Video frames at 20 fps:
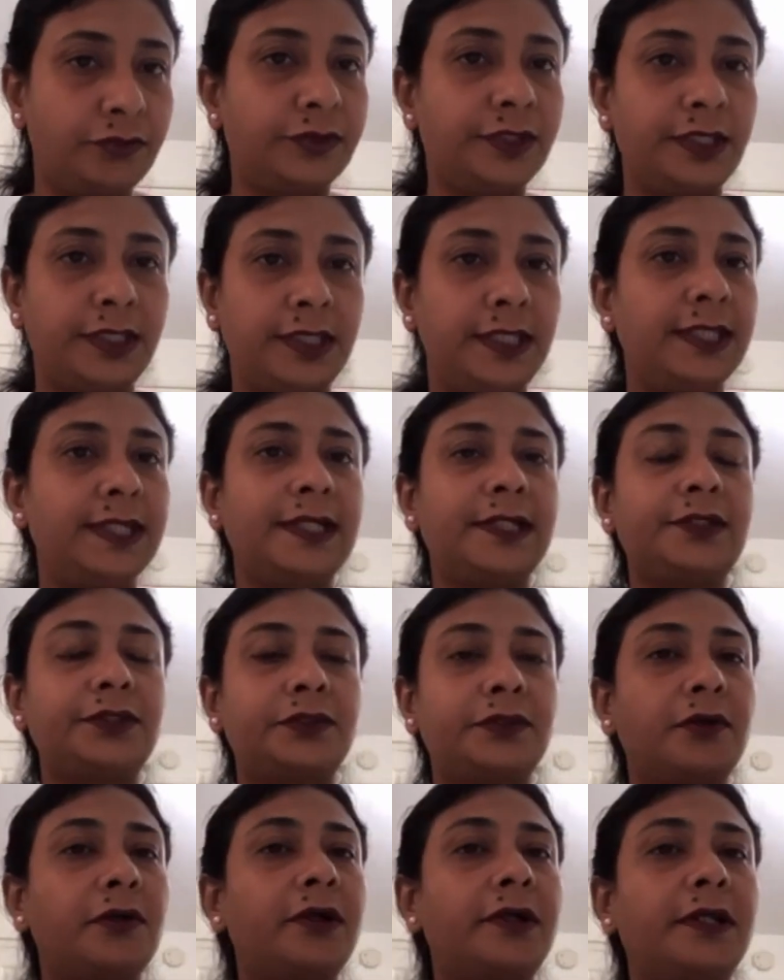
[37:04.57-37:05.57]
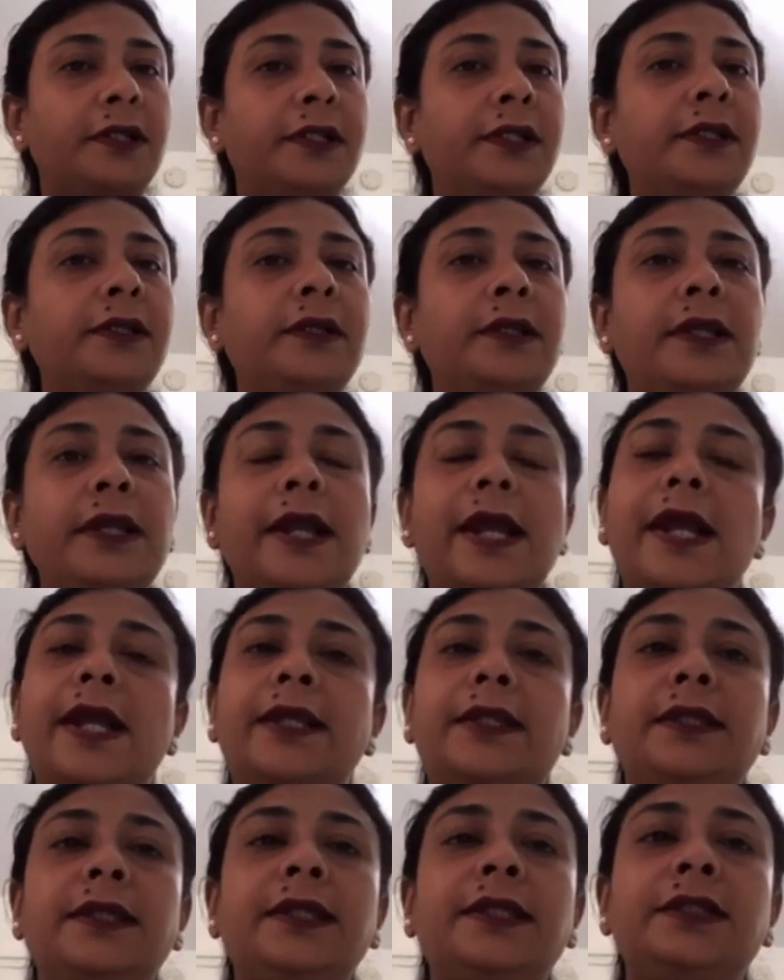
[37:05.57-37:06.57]
over here shortly,
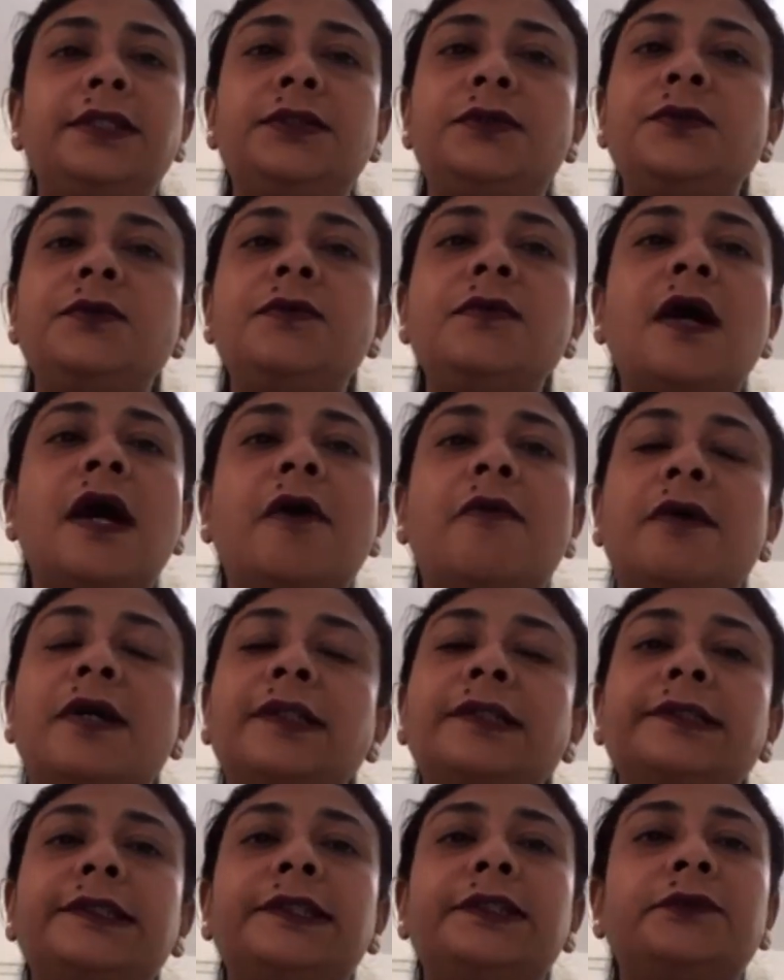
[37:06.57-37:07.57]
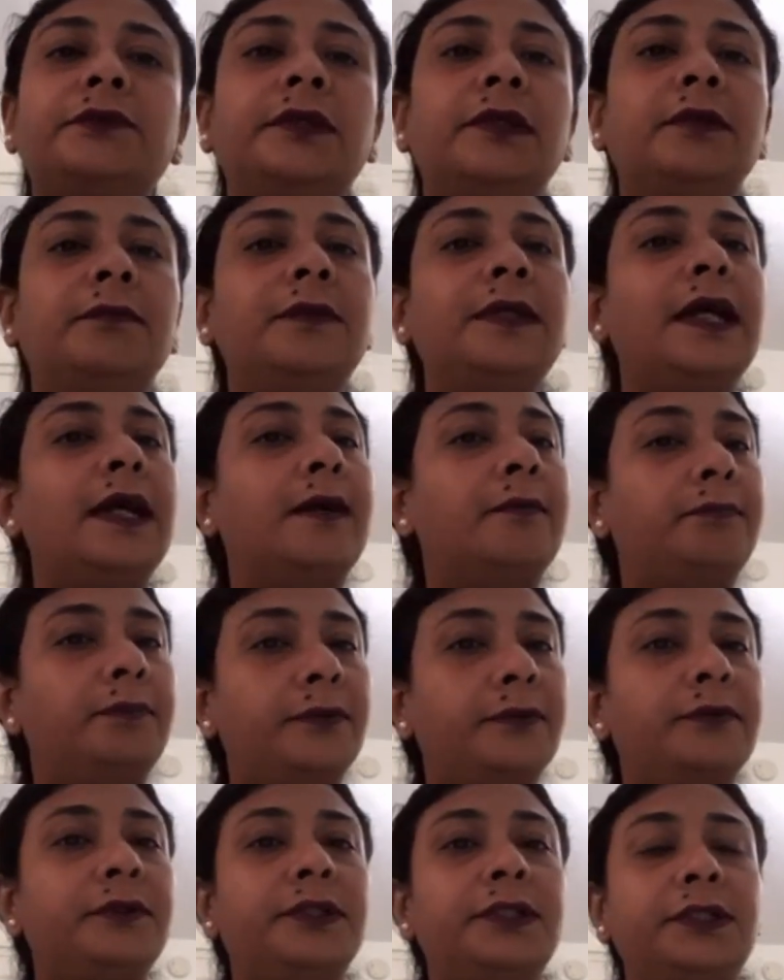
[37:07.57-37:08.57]
and in 2 hours it will be
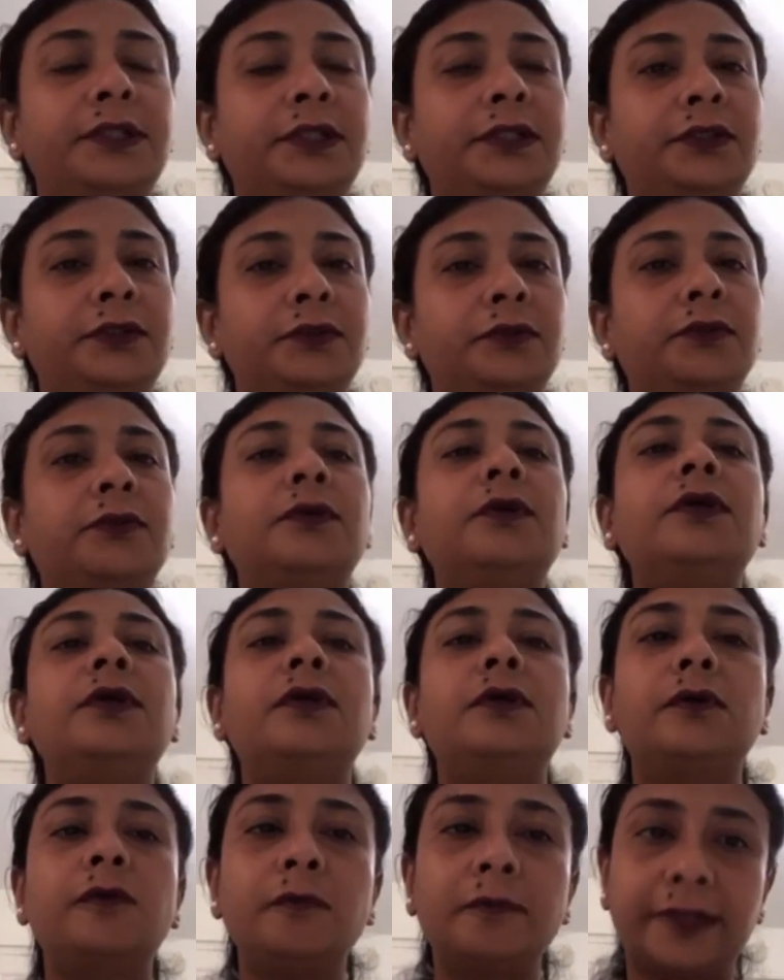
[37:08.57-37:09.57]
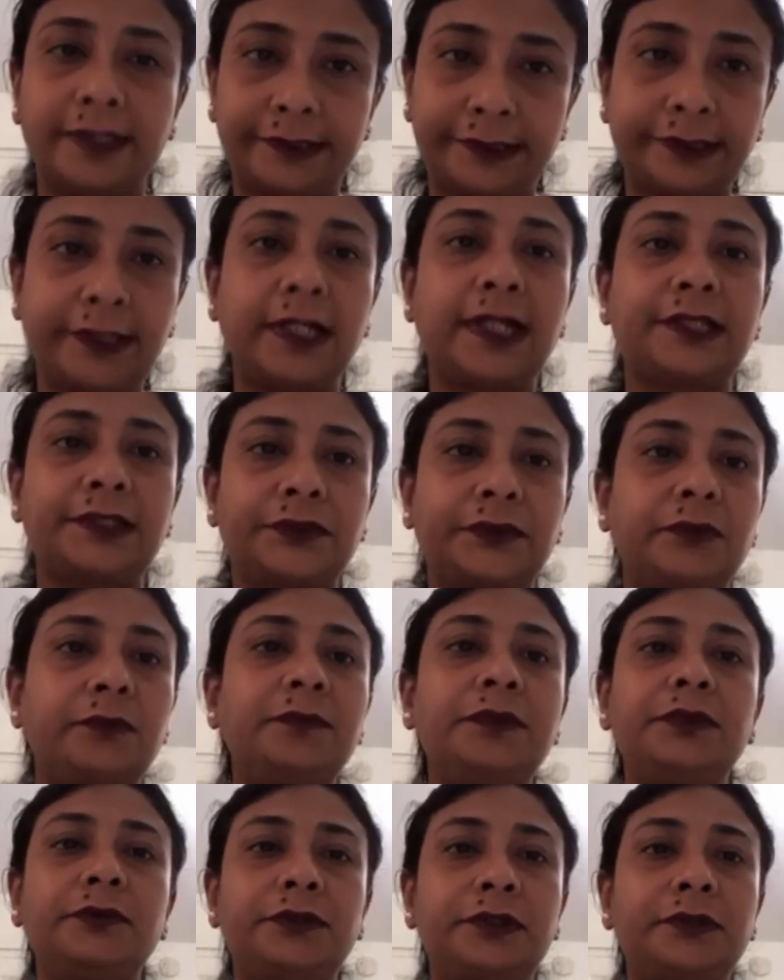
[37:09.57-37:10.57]
uploaded into Uma's Classroom
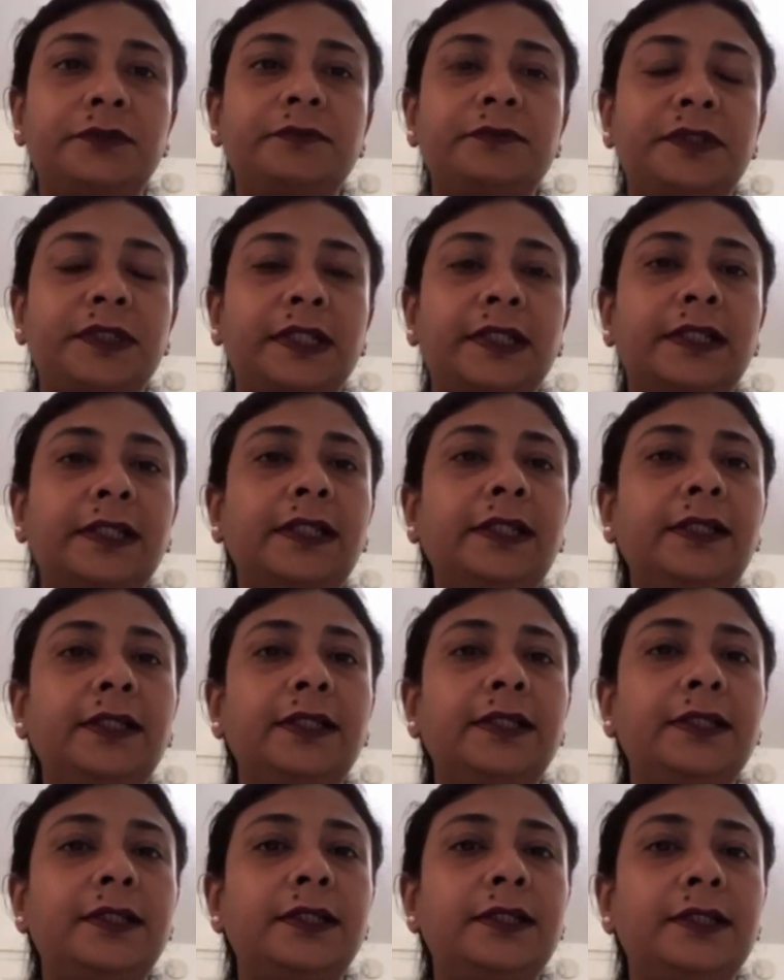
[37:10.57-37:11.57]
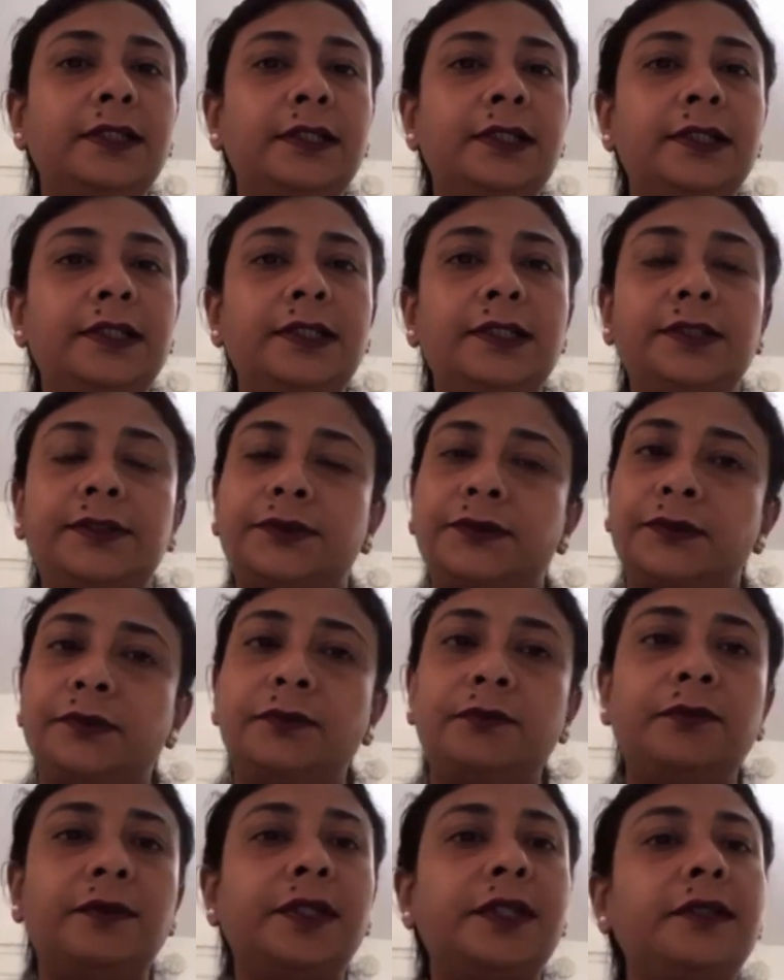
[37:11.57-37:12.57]
YouTube channel. So
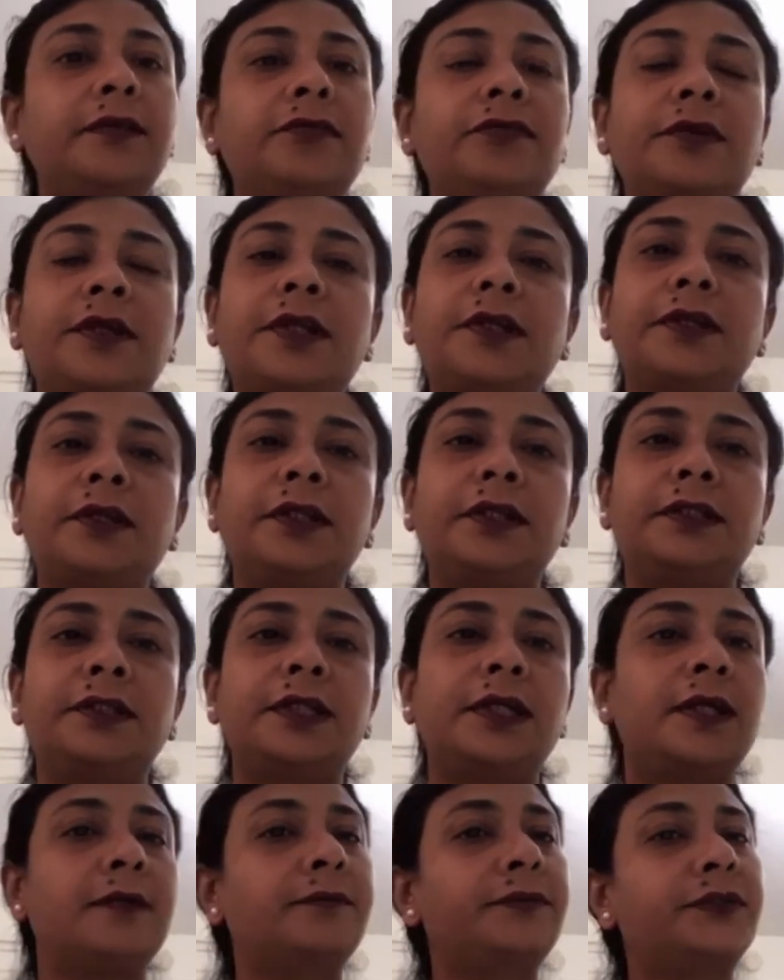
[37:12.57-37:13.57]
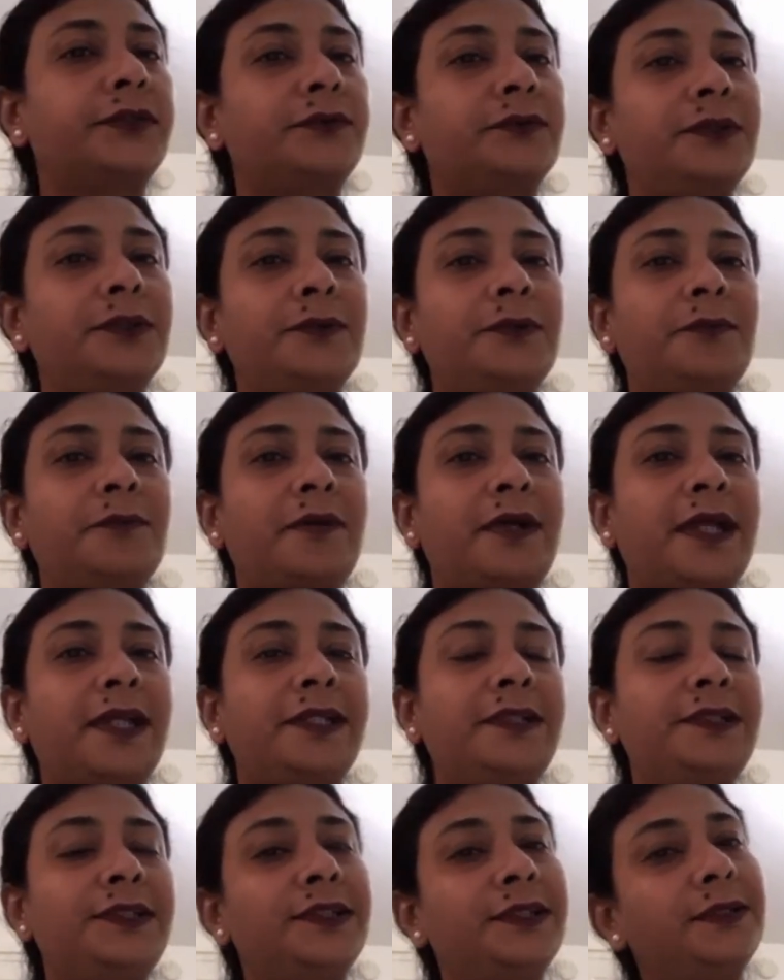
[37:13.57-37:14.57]
whenever it comes to your
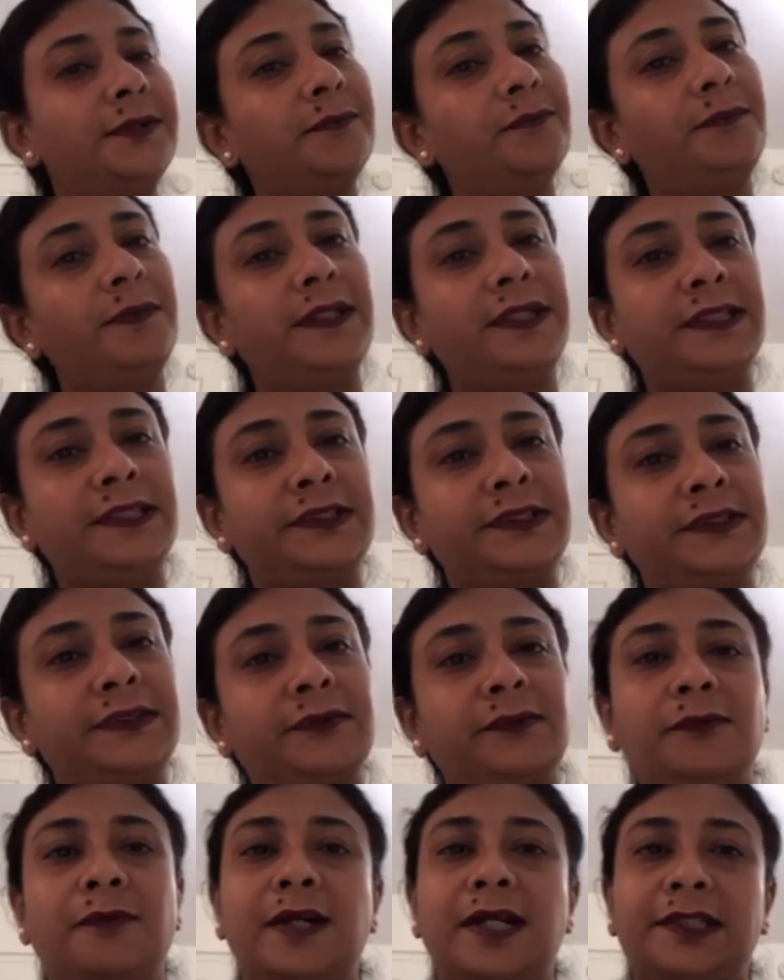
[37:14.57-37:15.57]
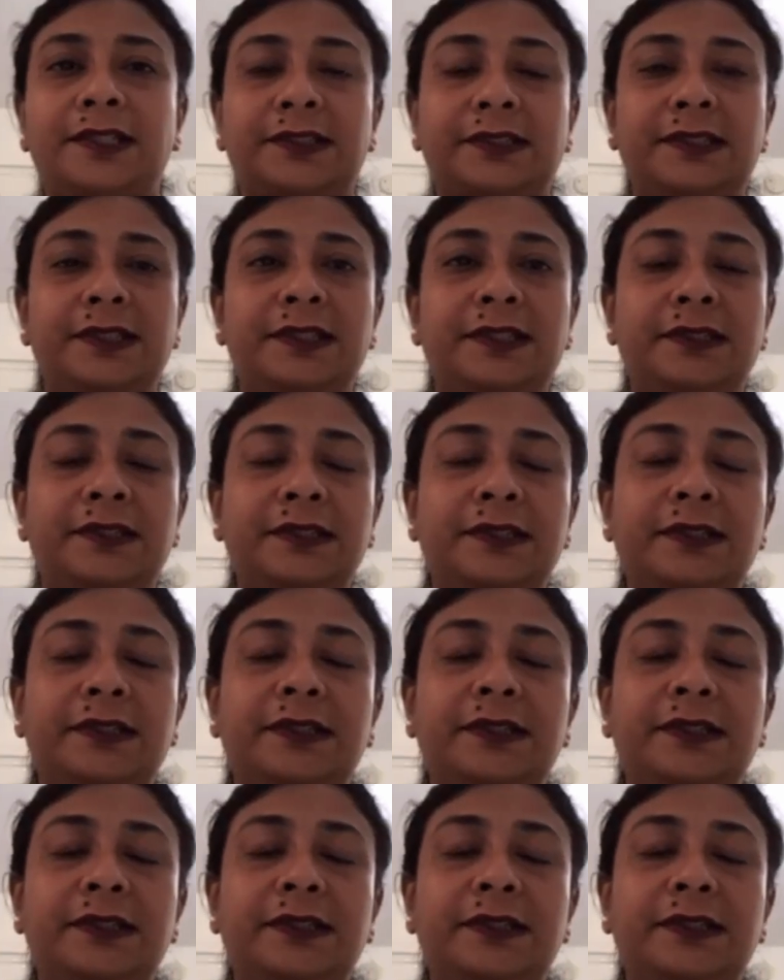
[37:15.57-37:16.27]
mind, please watch it.